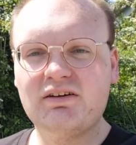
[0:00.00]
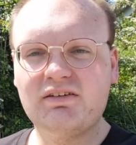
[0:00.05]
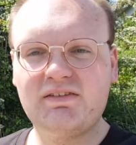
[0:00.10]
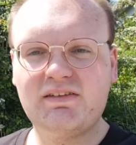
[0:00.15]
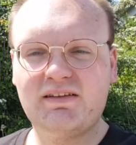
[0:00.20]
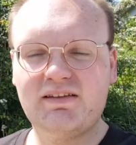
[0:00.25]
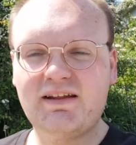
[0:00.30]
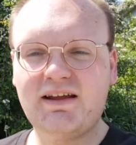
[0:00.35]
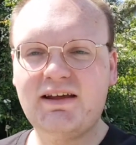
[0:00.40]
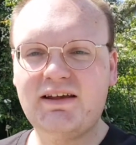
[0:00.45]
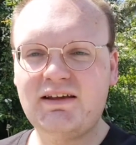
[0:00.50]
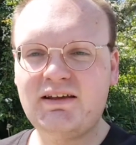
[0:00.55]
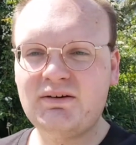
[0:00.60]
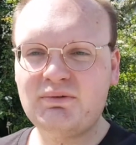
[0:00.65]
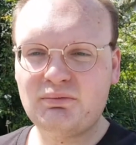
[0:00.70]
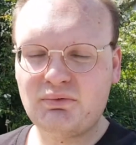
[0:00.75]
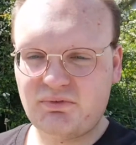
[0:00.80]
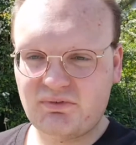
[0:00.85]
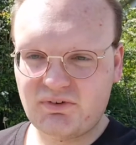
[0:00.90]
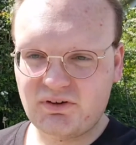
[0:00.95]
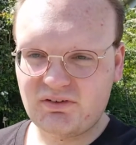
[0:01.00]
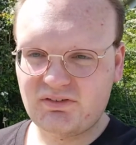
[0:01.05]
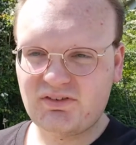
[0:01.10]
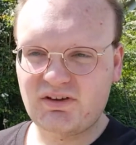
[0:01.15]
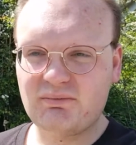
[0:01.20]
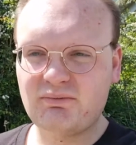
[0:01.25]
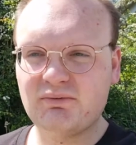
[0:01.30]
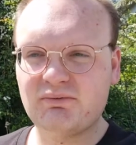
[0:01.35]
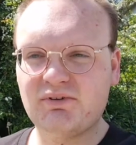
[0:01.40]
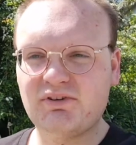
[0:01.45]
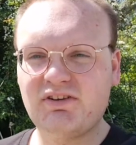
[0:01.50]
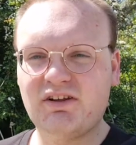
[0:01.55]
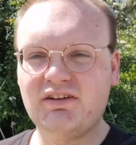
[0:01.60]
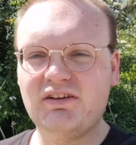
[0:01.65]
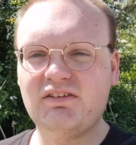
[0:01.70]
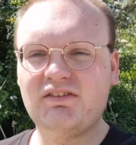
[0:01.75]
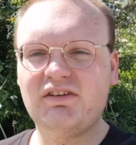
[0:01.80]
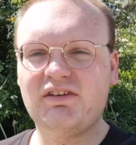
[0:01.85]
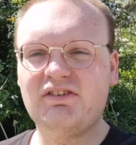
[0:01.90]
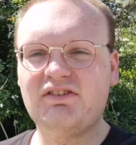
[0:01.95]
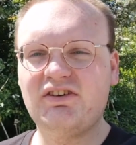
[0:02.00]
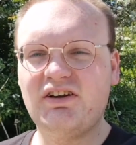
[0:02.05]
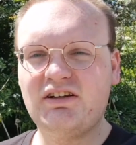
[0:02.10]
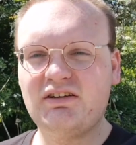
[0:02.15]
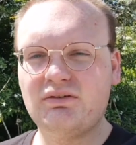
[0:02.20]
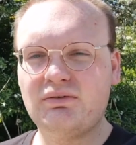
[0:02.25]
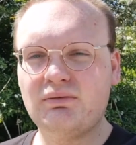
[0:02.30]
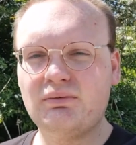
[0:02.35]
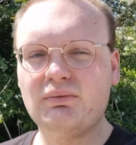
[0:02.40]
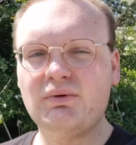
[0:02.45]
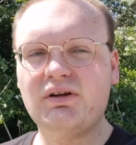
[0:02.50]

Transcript: And today we've got someone returning to the channel.